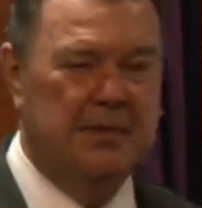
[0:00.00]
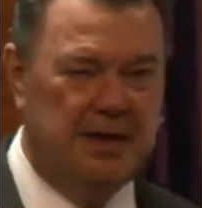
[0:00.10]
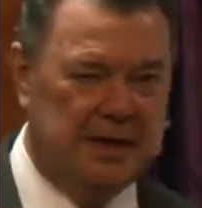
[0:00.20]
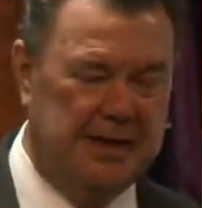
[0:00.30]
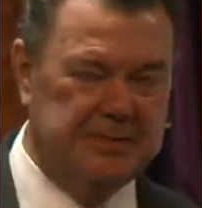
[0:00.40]

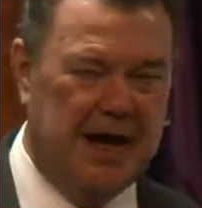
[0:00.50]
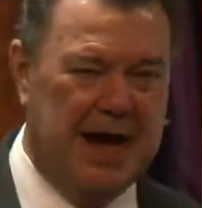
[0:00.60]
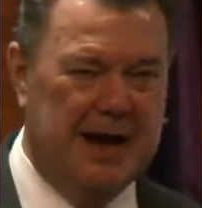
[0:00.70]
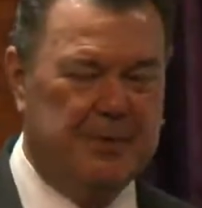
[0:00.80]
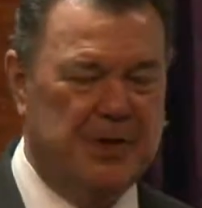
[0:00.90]
becomes our
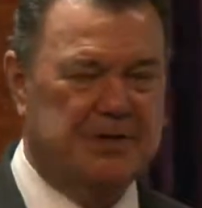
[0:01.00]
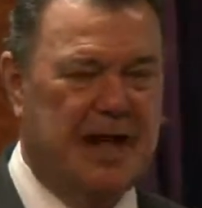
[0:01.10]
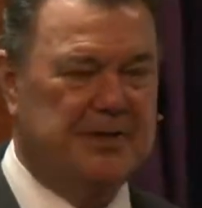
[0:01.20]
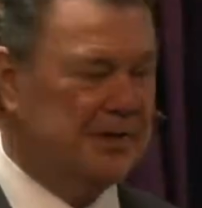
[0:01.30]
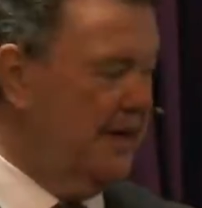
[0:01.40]
high priest at
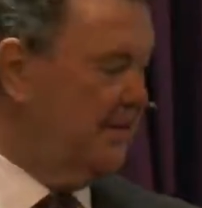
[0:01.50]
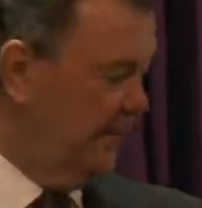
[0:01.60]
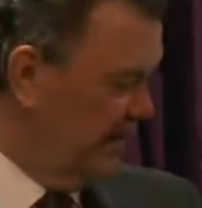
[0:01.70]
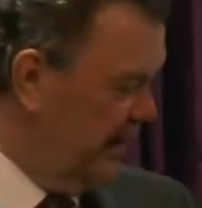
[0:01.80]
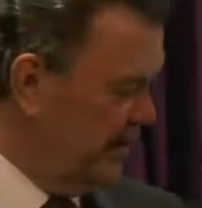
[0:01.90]
age 30,
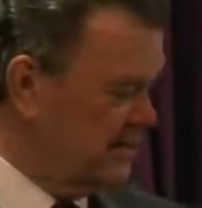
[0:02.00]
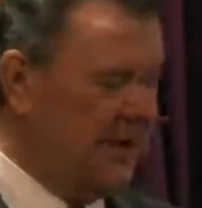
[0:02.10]
fulfilling his